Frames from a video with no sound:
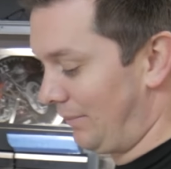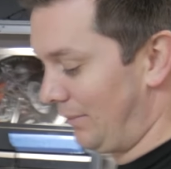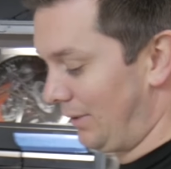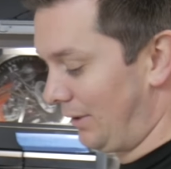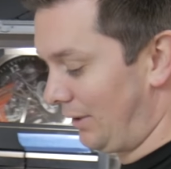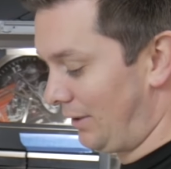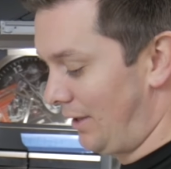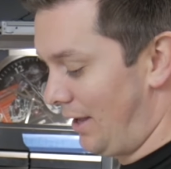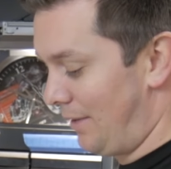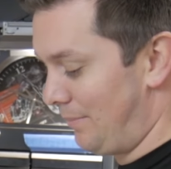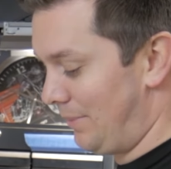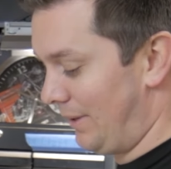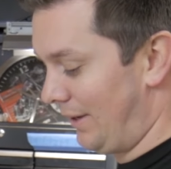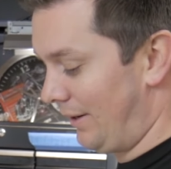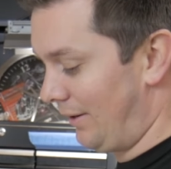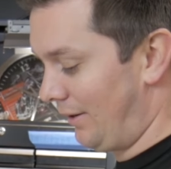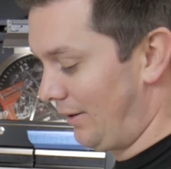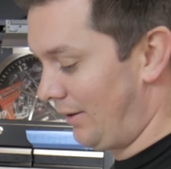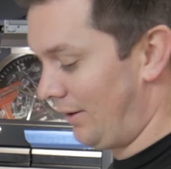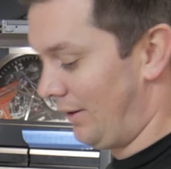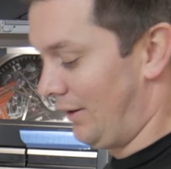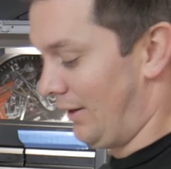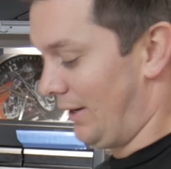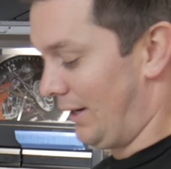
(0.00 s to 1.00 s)
look a lot
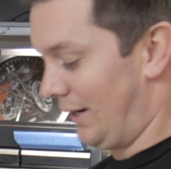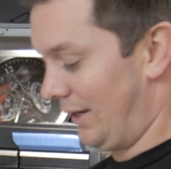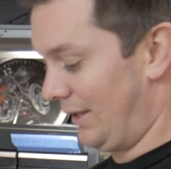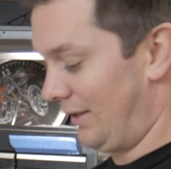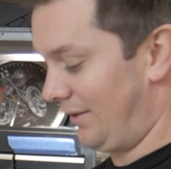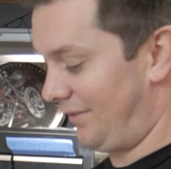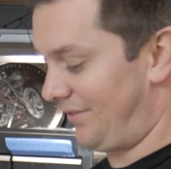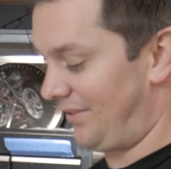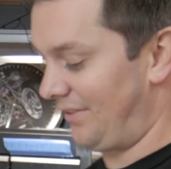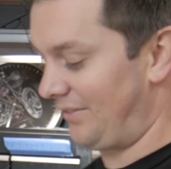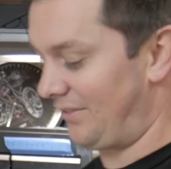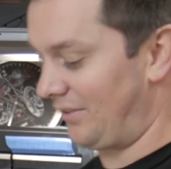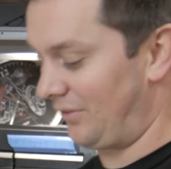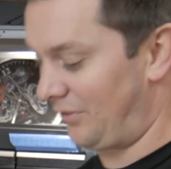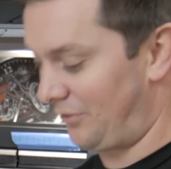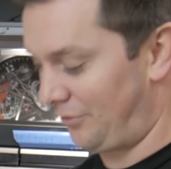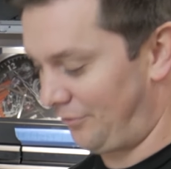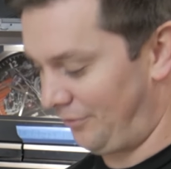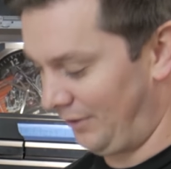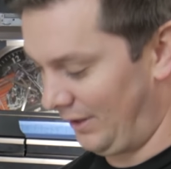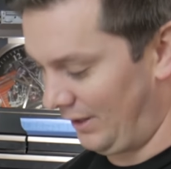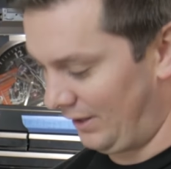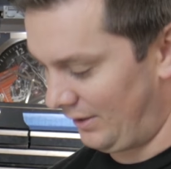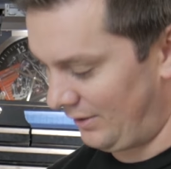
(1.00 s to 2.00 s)
better. And then since it's
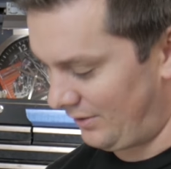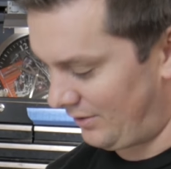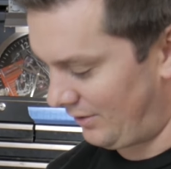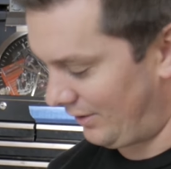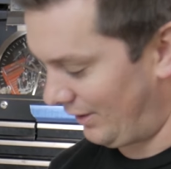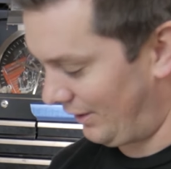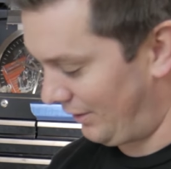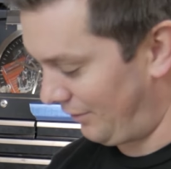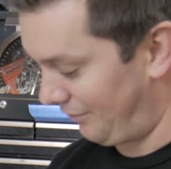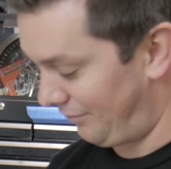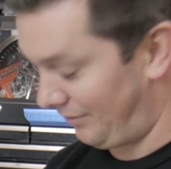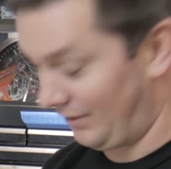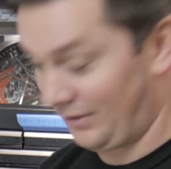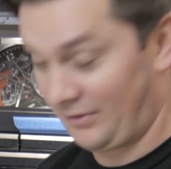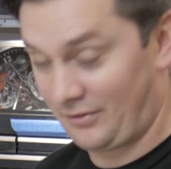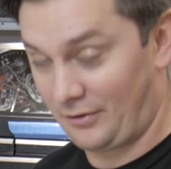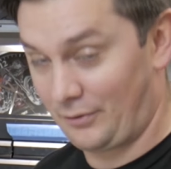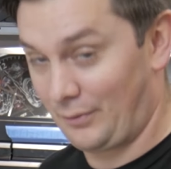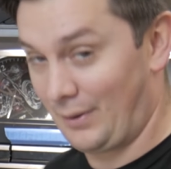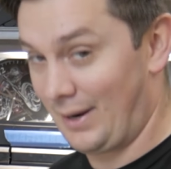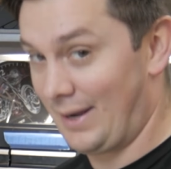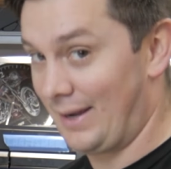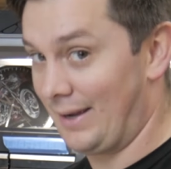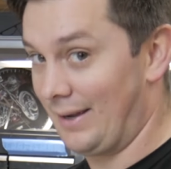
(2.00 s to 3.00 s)
finned and the fins are
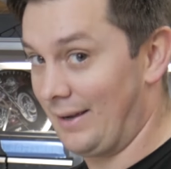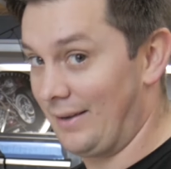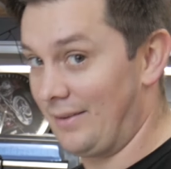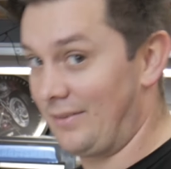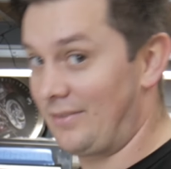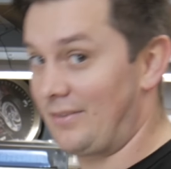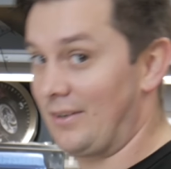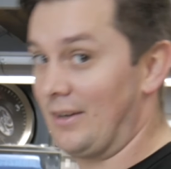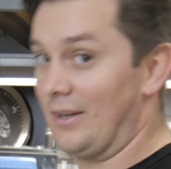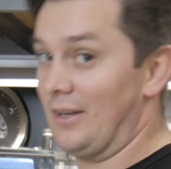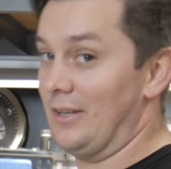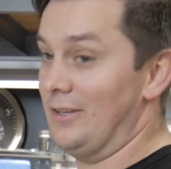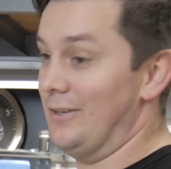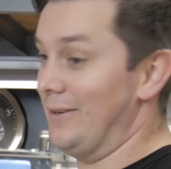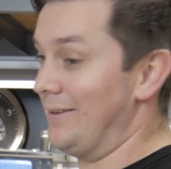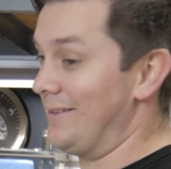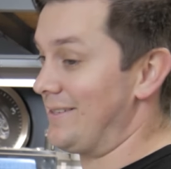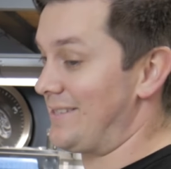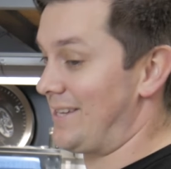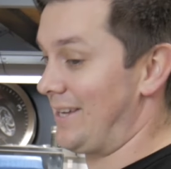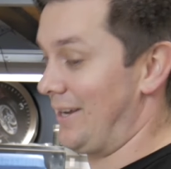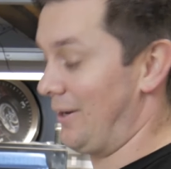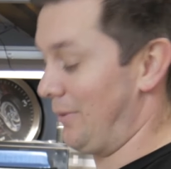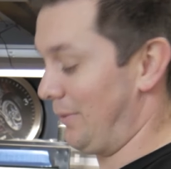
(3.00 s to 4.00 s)
raised, you can
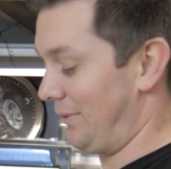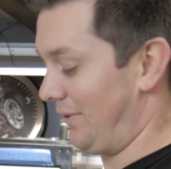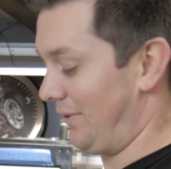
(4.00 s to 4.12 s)
just hit it with